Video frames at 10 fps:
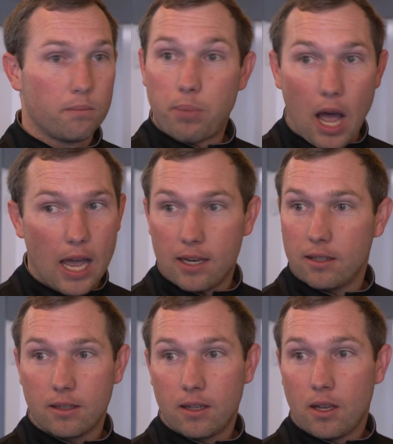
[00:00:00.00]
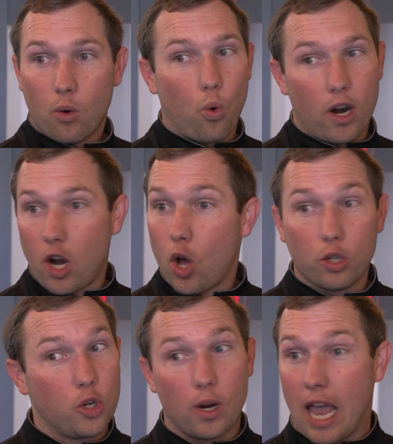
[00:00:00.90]
But we're gonna
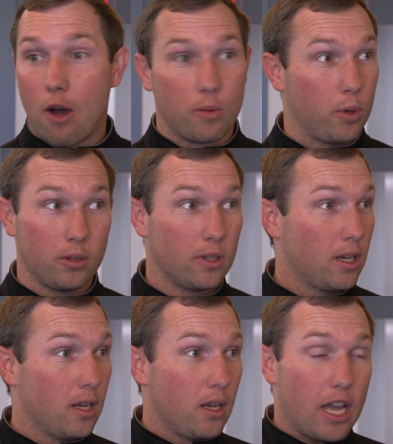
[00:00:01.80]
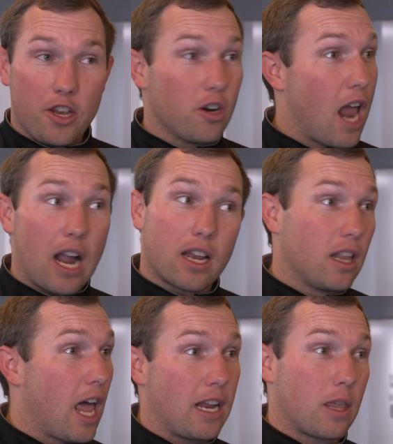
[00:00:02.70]
hold you accountable, and you're not gonna
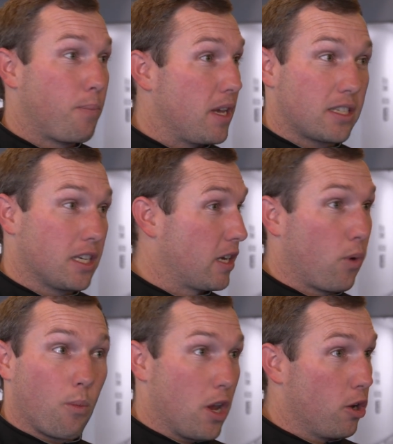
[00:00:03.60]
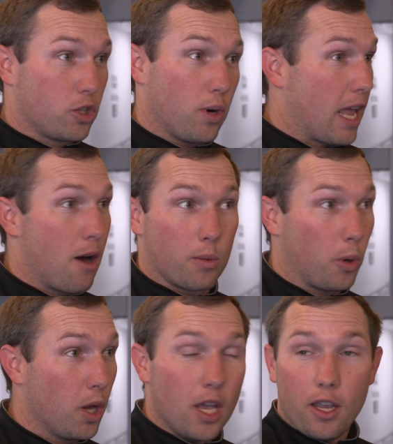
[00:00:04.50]
like the pieces of when we hold you
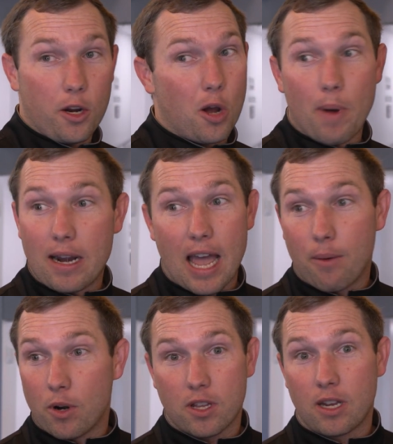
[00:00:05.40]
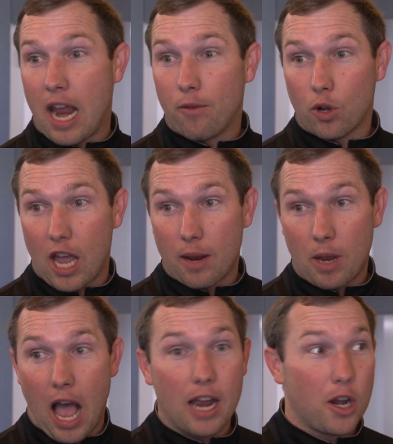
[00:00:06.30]
accountable. You know, my dad went to the Naval
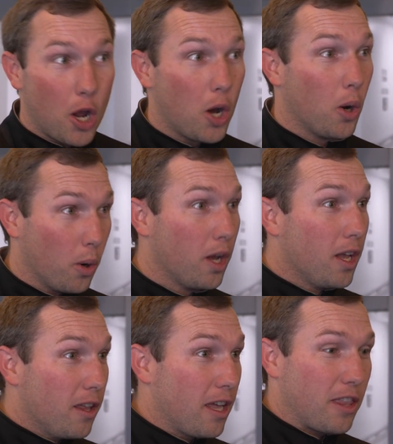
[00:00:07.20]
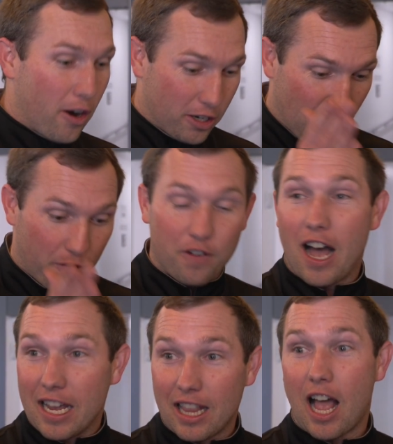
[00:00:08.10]
Academy. I know that there is a
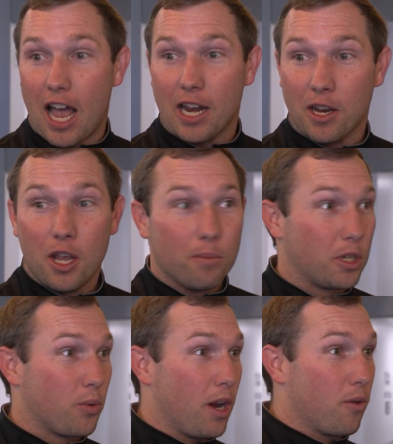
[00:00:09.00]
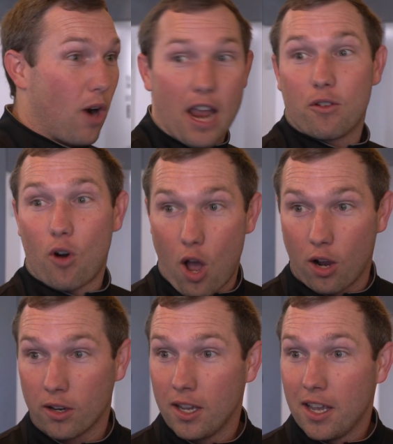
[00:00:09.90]
fine line between right and
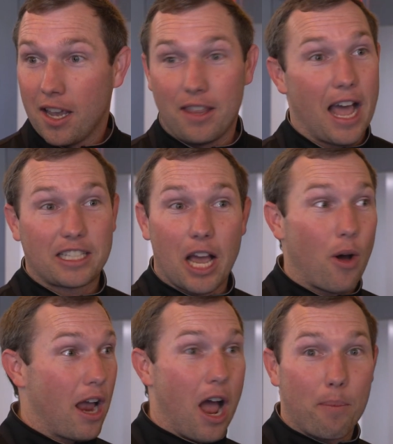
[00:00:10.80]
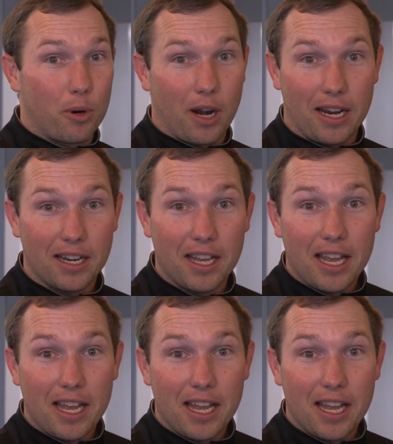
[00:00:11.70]
wrong, and that's how I operate.